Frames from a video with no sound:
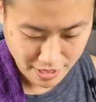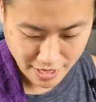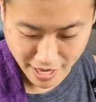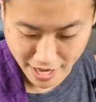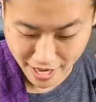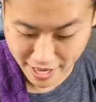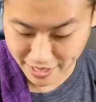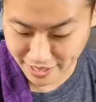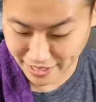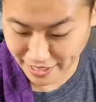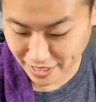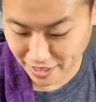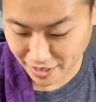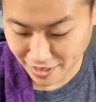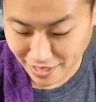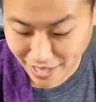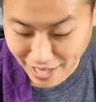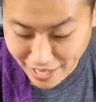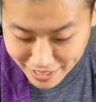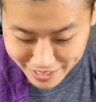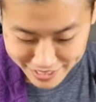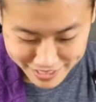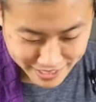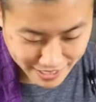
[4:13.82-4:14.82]
I like a
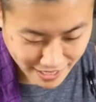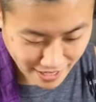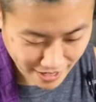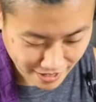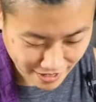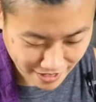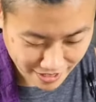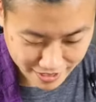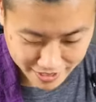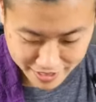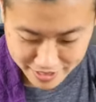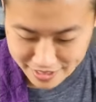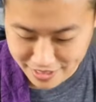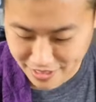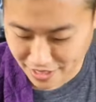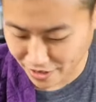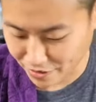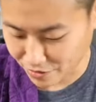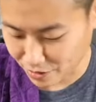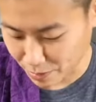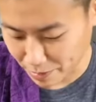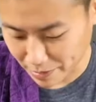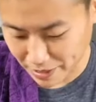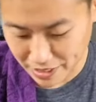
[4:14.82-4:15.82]
lot of scallions.
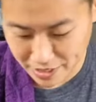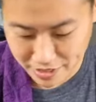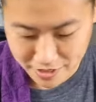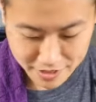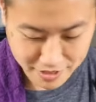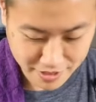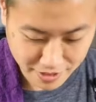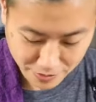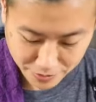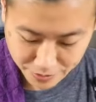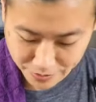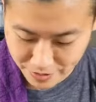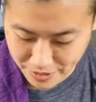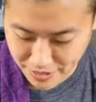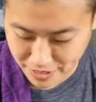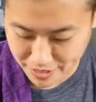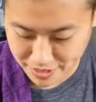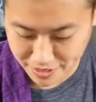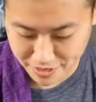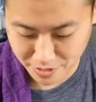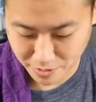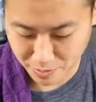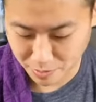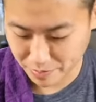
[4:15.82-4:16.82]
Everybody's
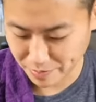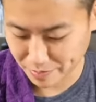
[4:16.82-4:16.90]
different.